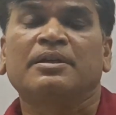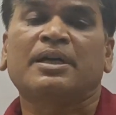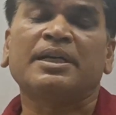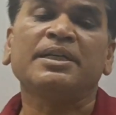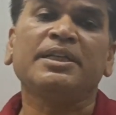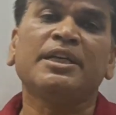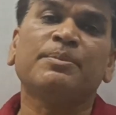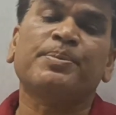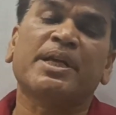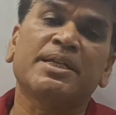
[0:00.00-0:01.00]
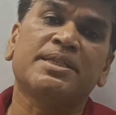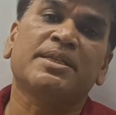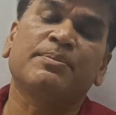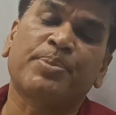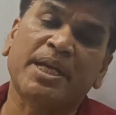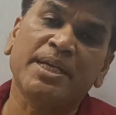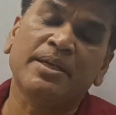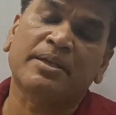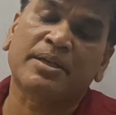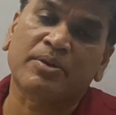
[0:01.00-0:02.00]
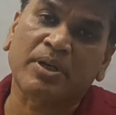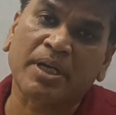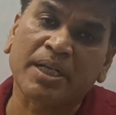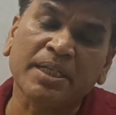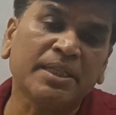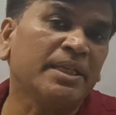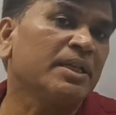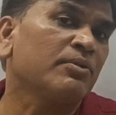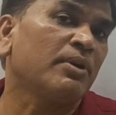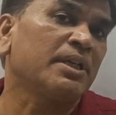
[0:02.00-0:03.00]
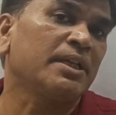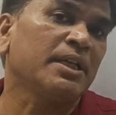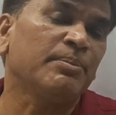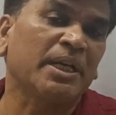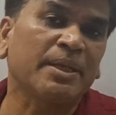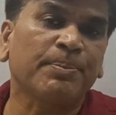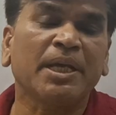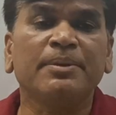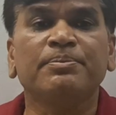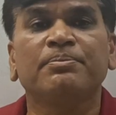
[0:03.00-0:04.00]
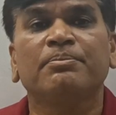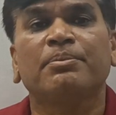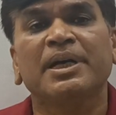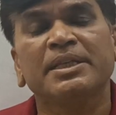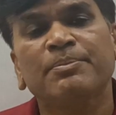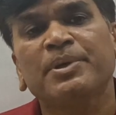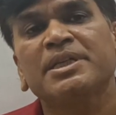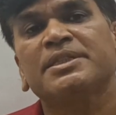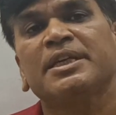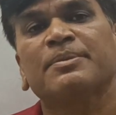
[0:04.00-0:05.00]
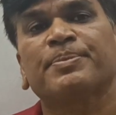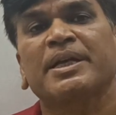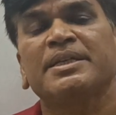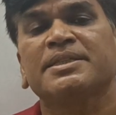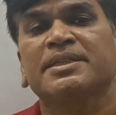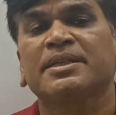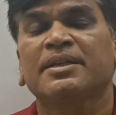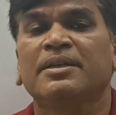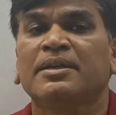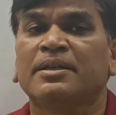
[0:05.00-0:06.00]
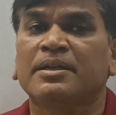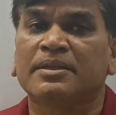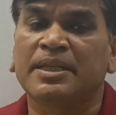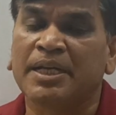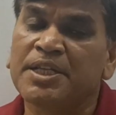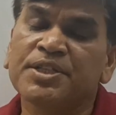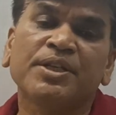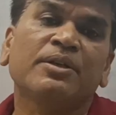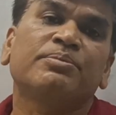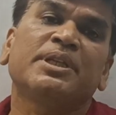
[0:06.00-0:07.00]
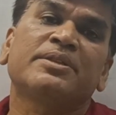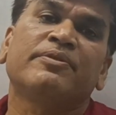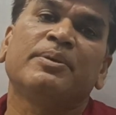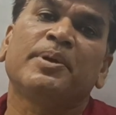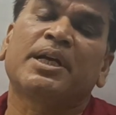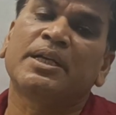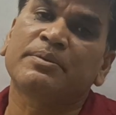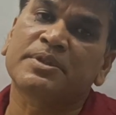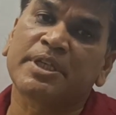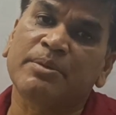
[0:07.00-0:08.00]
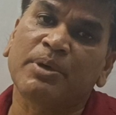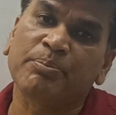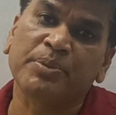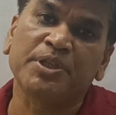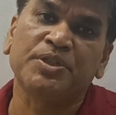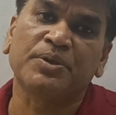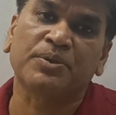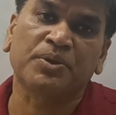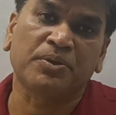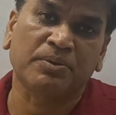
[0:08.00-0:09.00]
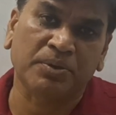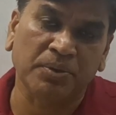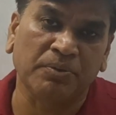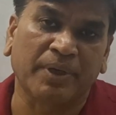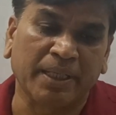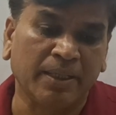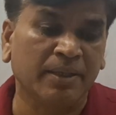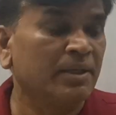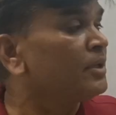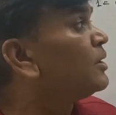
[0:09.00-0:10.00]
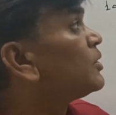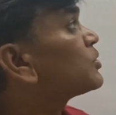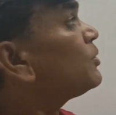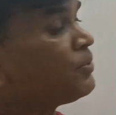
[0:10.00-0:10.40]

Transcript: current year current year quantity multiplied by the base year price. The addition of this will be called sigma P0Q1. So